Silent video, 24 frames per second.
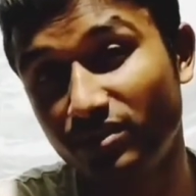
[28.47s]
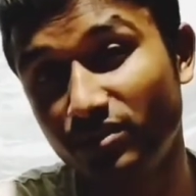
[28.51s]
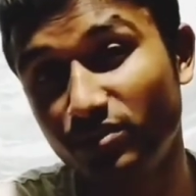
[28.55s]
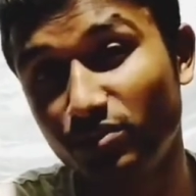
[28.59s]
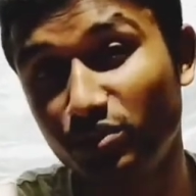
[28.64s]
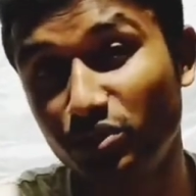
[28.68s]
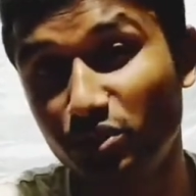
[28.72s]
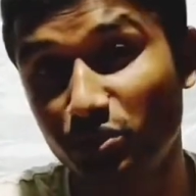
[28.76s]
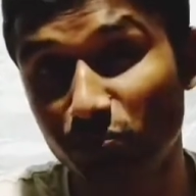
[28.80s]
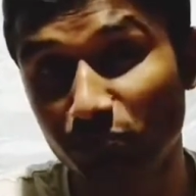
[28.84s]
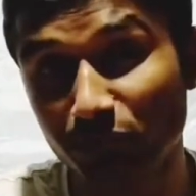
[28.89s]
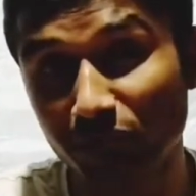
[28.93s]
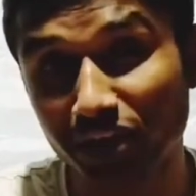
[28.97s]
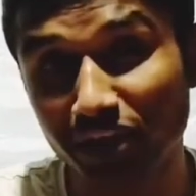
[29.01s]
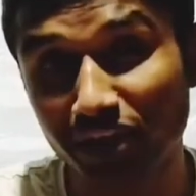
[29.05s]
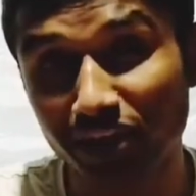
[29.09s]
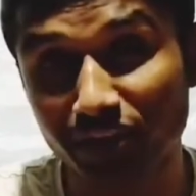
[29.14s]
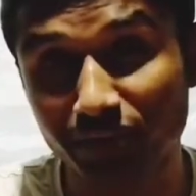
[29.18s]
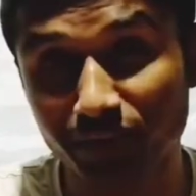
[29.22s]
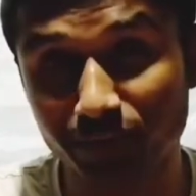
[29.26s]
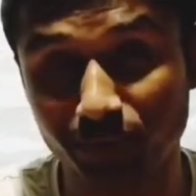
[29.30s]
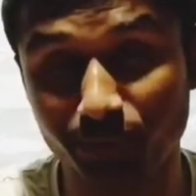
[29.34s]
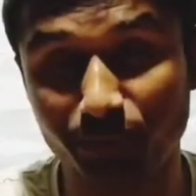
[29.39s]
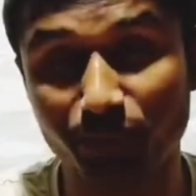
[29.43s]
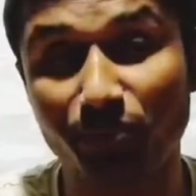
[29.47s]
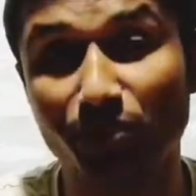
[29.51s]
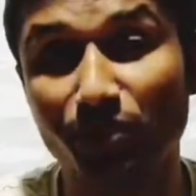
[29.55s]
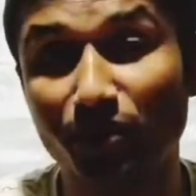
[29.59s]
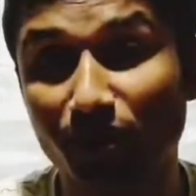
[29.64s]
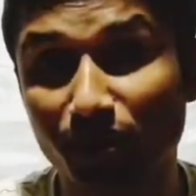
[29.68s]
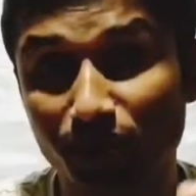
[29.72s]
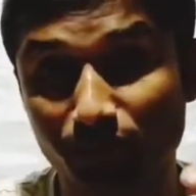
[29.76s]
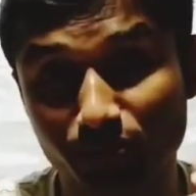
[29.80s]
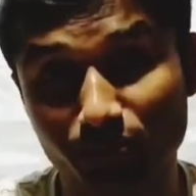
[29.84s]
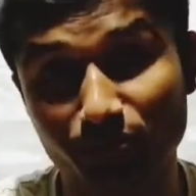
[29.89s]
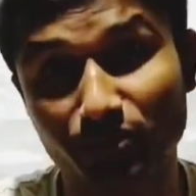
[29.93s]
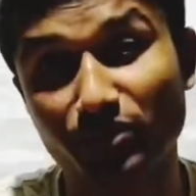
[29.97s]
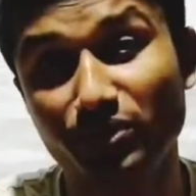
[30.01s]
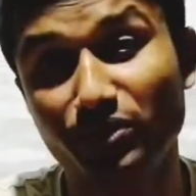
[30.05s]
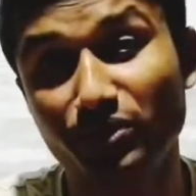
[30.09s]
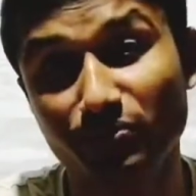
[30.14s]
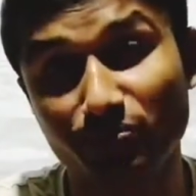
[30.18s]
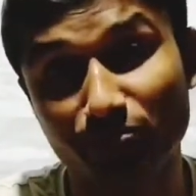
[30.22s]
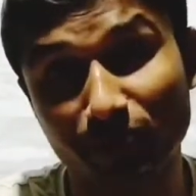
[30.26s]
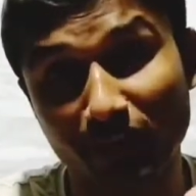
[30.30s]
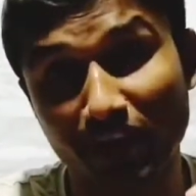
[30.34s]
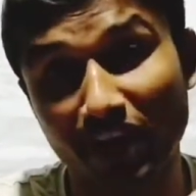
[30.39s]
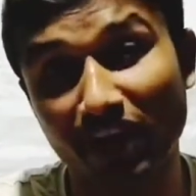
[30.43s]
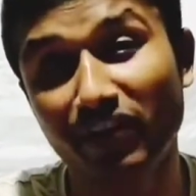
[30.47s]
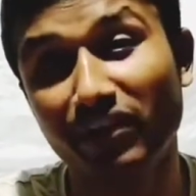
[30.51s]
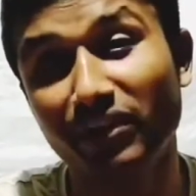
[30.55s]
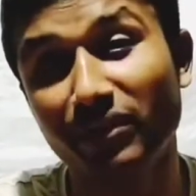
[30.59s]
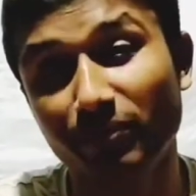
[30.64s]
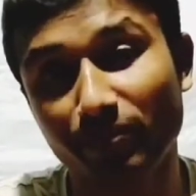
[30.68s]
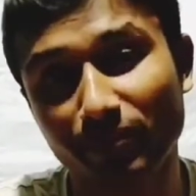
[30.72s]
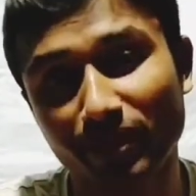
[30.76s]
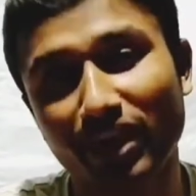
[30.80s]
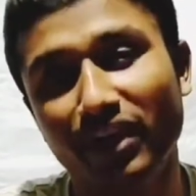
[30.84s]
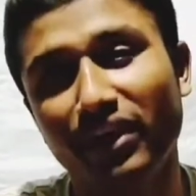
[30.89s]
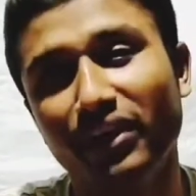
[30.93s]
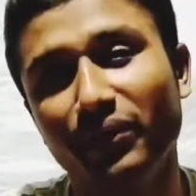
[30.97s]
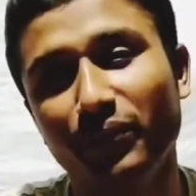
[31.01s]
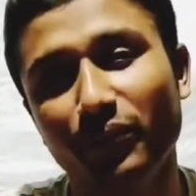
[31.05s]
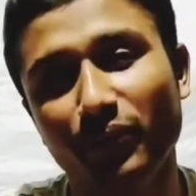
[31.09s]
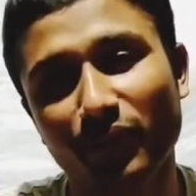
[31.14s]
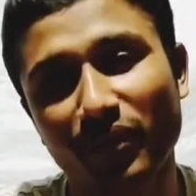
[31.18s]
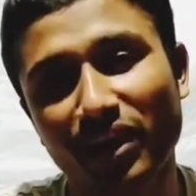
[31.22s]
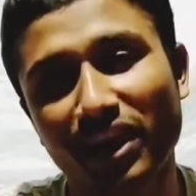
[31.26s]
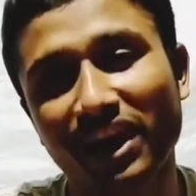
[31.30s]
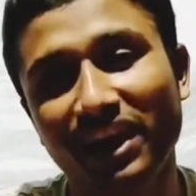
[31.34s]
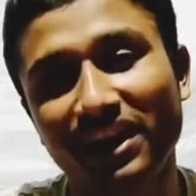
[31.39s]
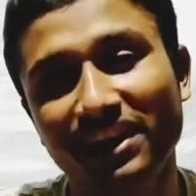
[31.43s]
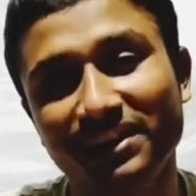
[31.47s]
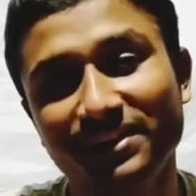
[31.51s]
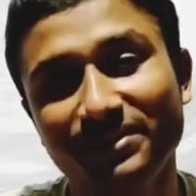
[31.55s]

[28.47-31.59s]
which means you are doing very well.